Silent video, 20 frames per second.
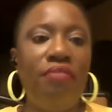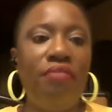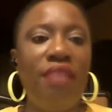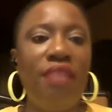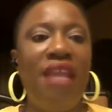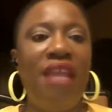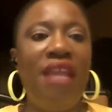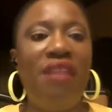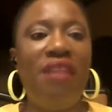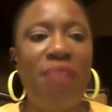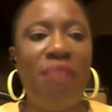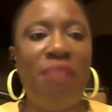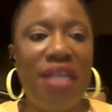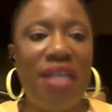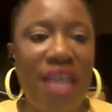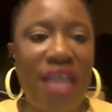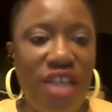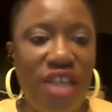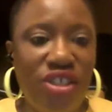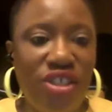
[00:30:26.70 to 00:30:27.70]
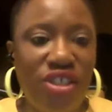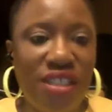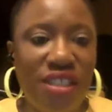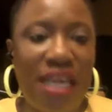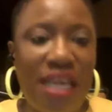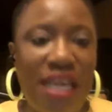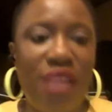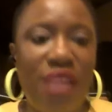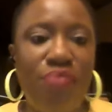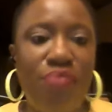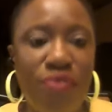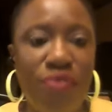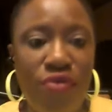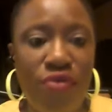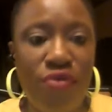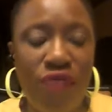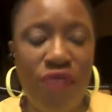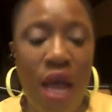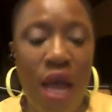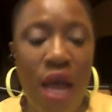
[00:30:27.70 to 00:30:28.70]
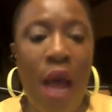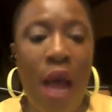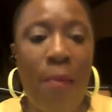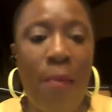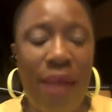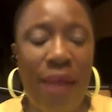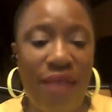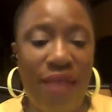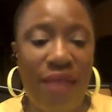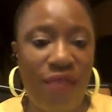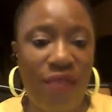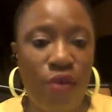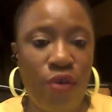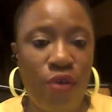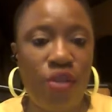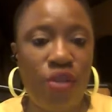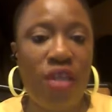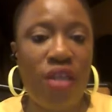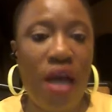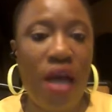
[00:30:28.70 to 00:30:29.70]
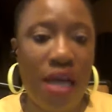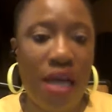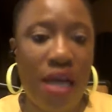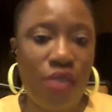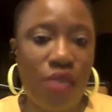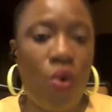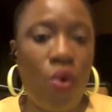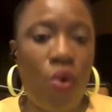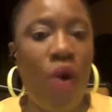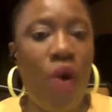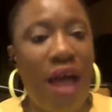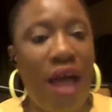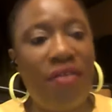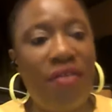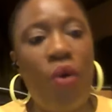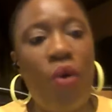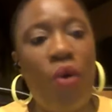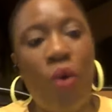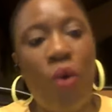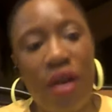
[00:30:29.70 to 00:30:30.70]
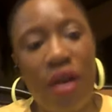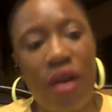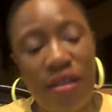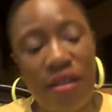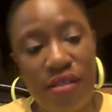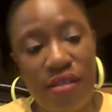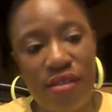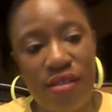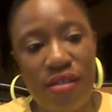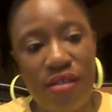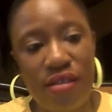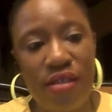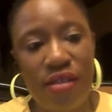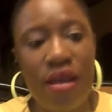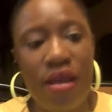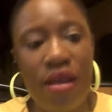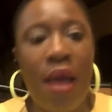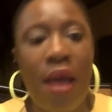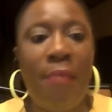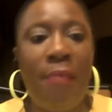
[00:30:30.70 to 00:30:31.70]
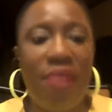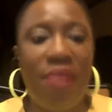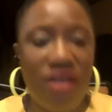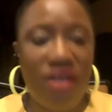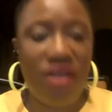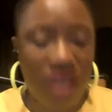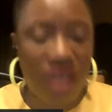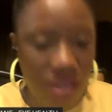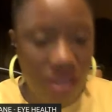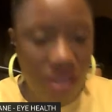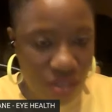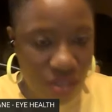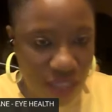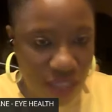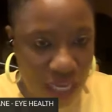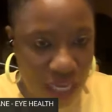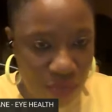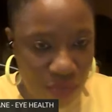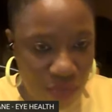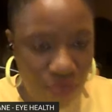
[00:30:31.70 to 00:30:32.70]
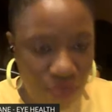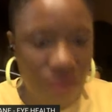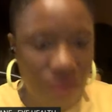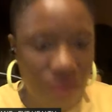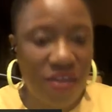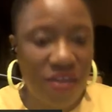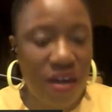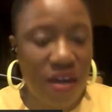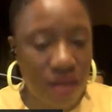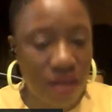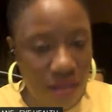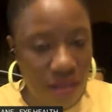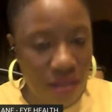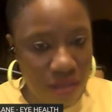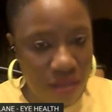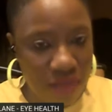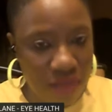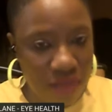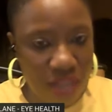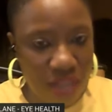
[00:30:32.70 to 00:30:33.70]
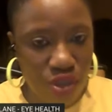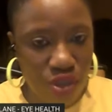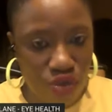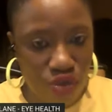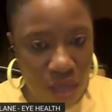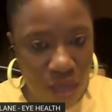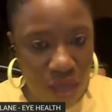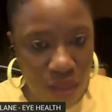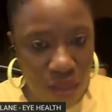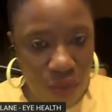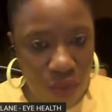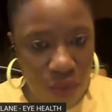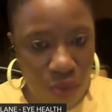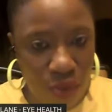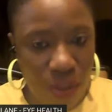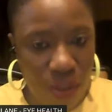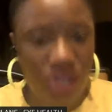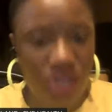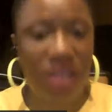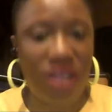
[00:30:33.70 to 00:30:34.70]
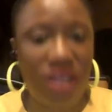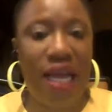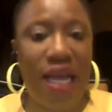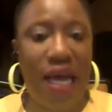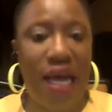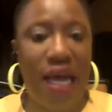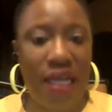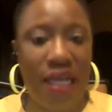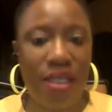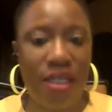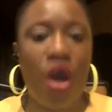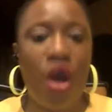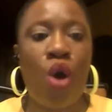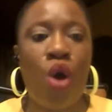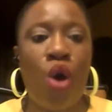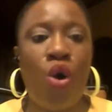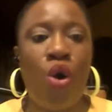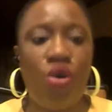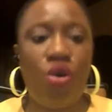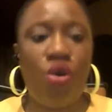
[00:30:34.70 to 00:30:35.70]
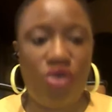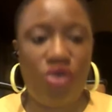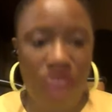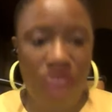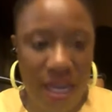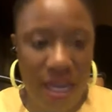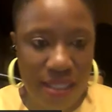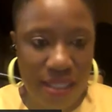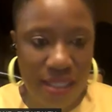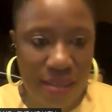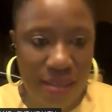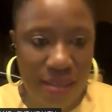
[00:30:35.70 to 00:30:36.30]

And then medications can improve blood flow to the heart or other organs. Medications can improve the rhythm and strength with which the heart contracts.